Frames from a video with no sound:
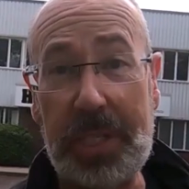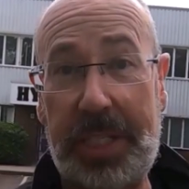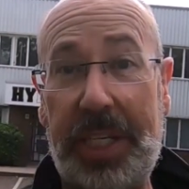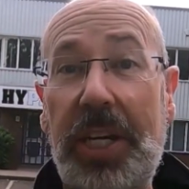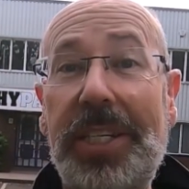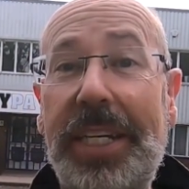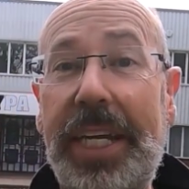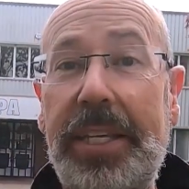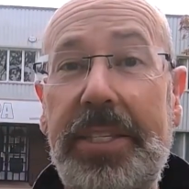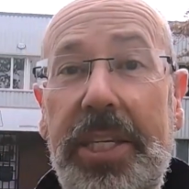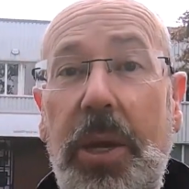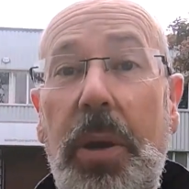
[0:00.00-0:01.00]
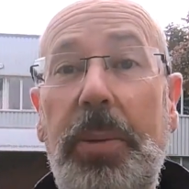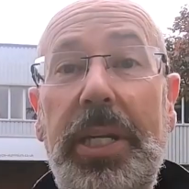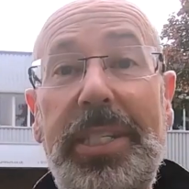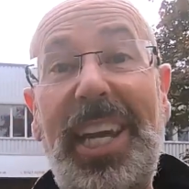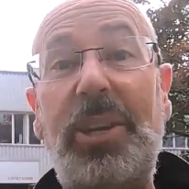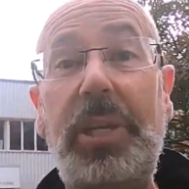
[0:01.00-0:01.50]
rusty underneath. So I'm going
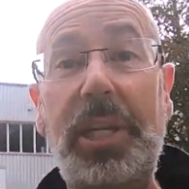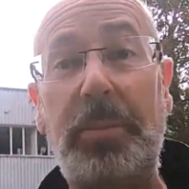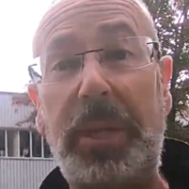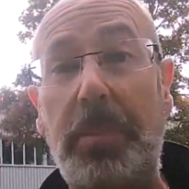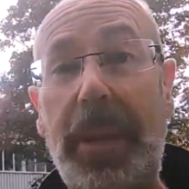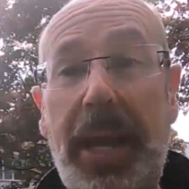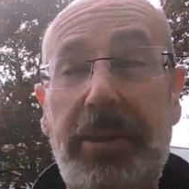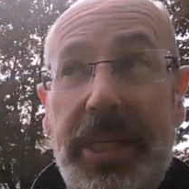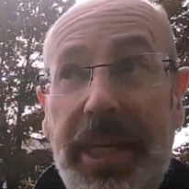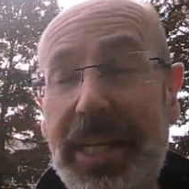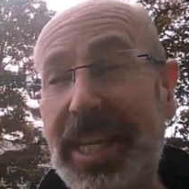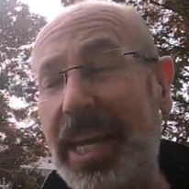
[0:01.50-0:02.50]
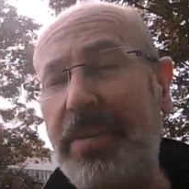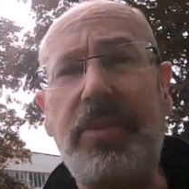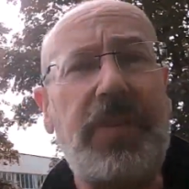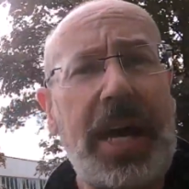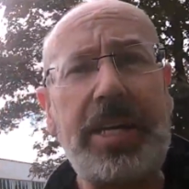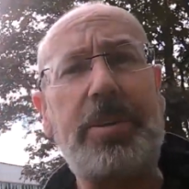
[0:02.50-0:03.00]
to tell you a little bit about it. If
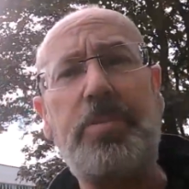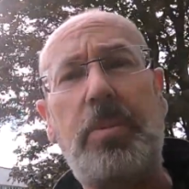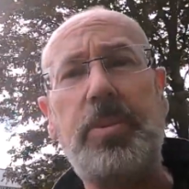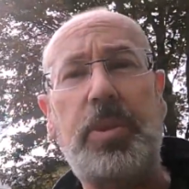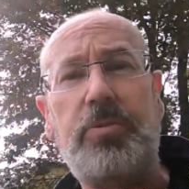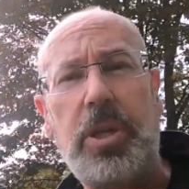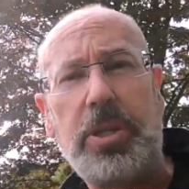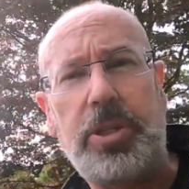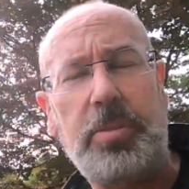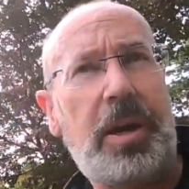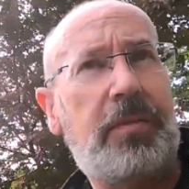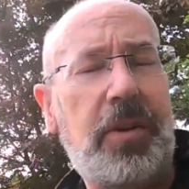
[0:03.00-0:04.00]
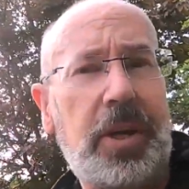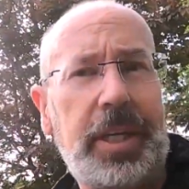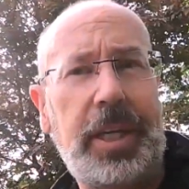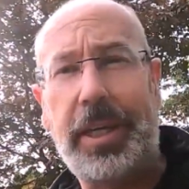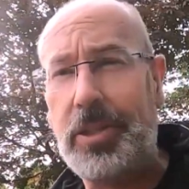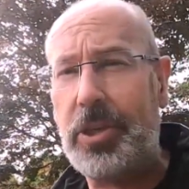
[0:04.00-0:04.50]
you've had any problems with rust, you might
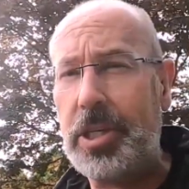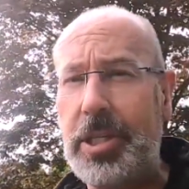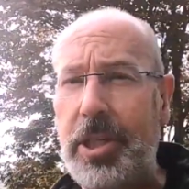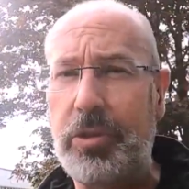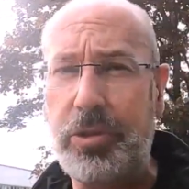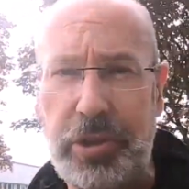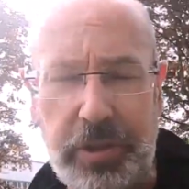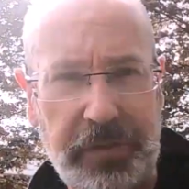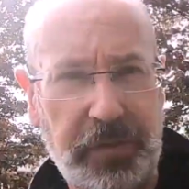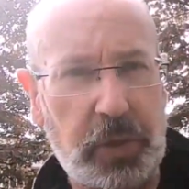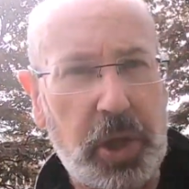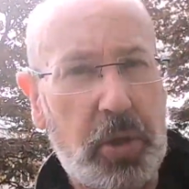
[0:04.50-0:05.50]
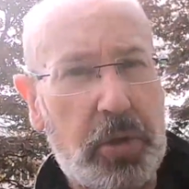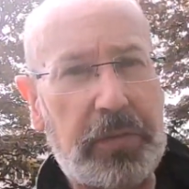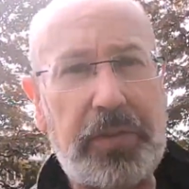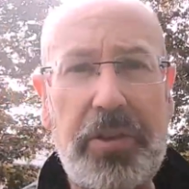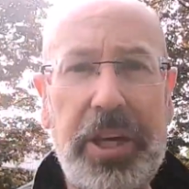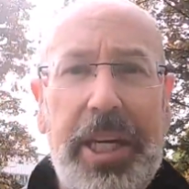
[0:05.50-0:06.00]
find it interesting or useful, or
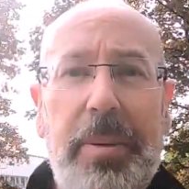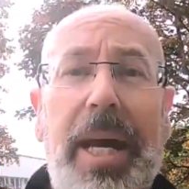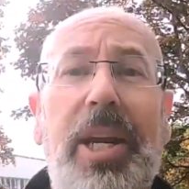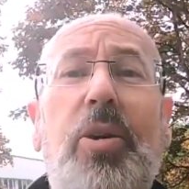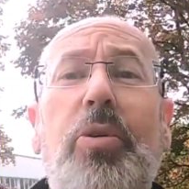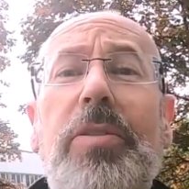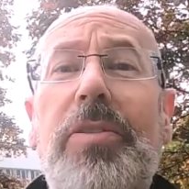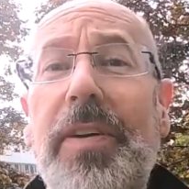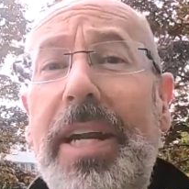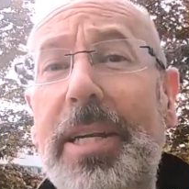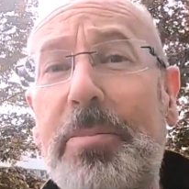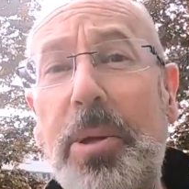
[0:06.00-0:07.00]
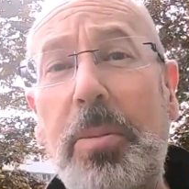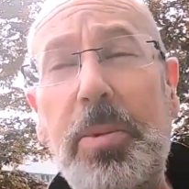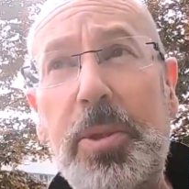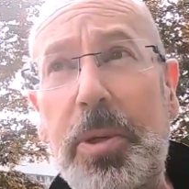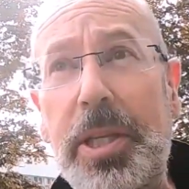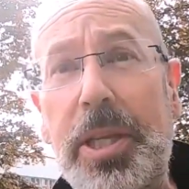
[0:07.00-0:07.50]
if you're thinking about it, or if you've had any
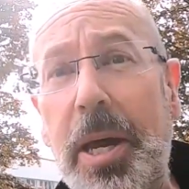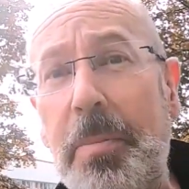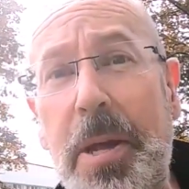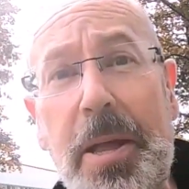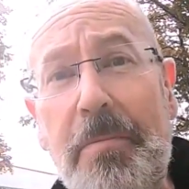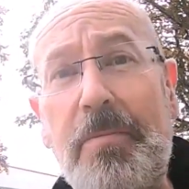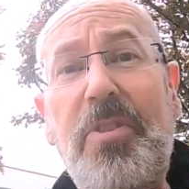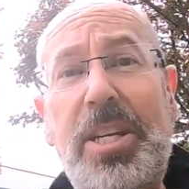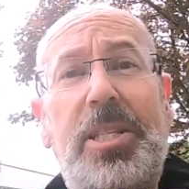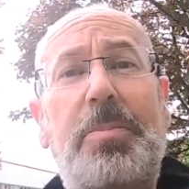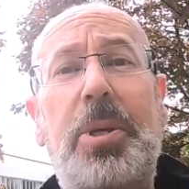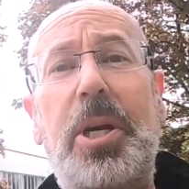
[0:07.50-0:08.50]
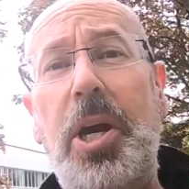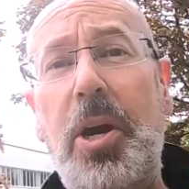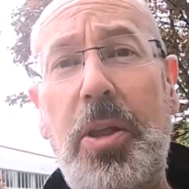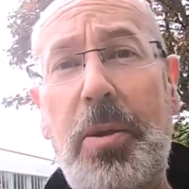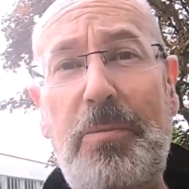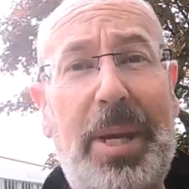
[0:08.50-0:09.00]
problems with Vespa
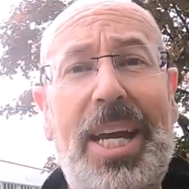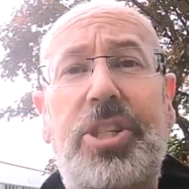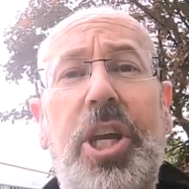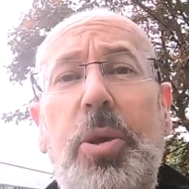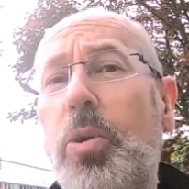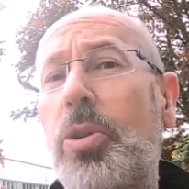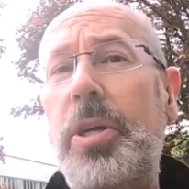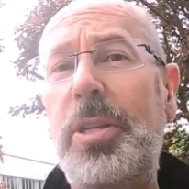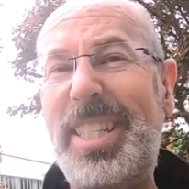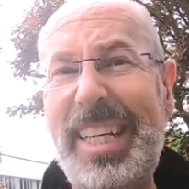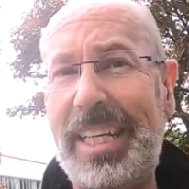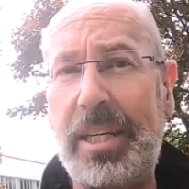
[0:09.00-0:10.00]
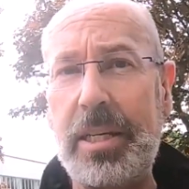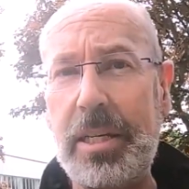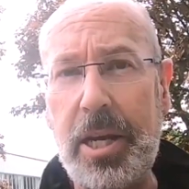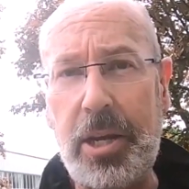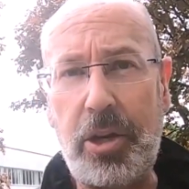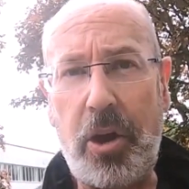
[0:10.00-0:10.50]
or the Piaggio or the dealer
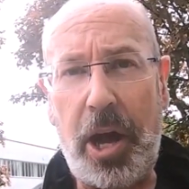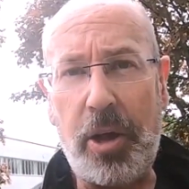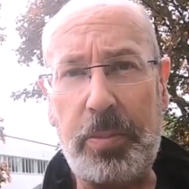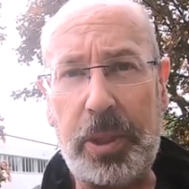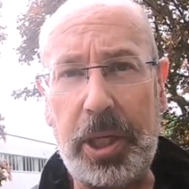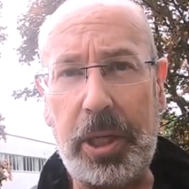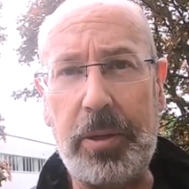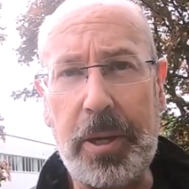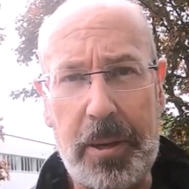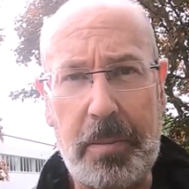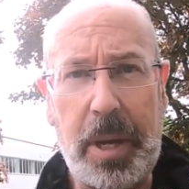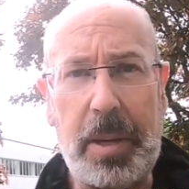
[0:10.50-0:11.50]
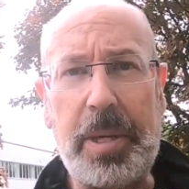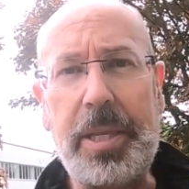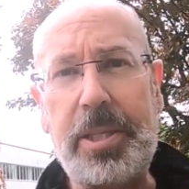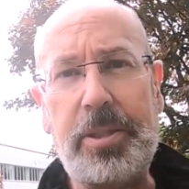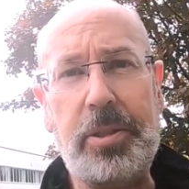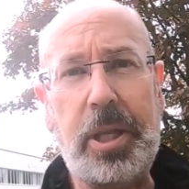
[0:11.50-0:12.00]
not helping you, maybe
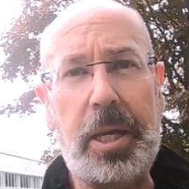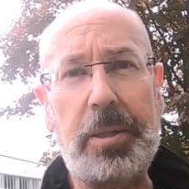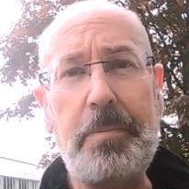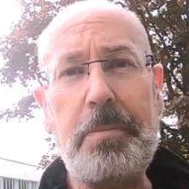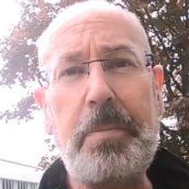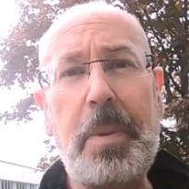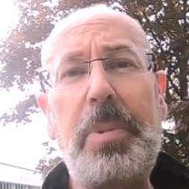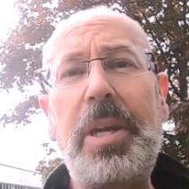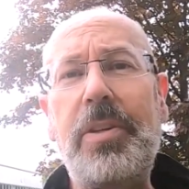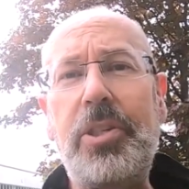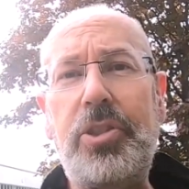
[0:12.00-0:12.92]
this will be of